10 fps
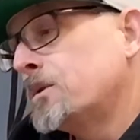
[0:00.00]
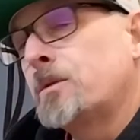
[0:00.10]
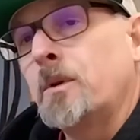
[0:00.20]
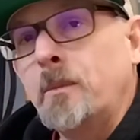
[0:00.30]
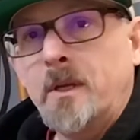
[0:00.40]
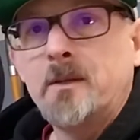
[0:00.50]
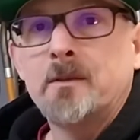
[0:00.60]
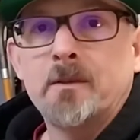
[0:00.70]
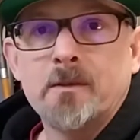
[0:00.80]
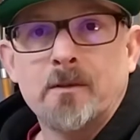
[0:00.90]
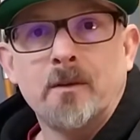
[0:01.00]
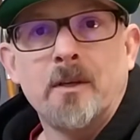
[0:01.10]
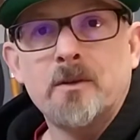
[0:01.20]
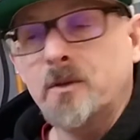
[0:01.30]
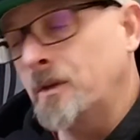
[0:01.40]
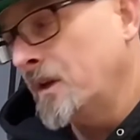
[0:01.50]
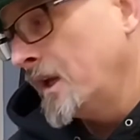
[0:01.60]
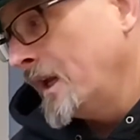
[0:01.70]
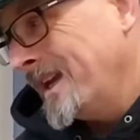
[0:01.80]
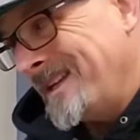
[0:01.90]
tremendous insulation.
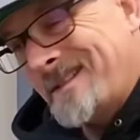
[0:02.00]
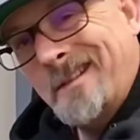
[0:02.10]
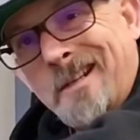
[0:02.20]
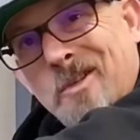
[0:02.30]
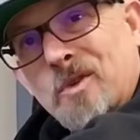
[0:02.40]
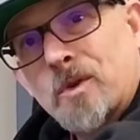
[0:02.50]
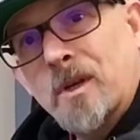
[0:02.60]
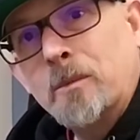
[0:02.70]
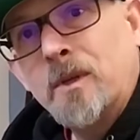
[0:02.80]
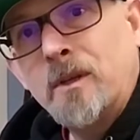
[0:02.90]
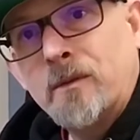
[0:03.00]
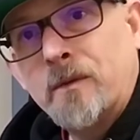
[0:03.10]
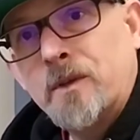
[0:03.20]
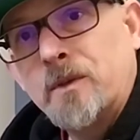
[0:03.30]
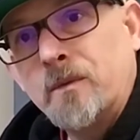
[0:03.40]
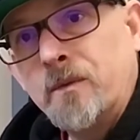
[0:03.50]
It's an extremely efficient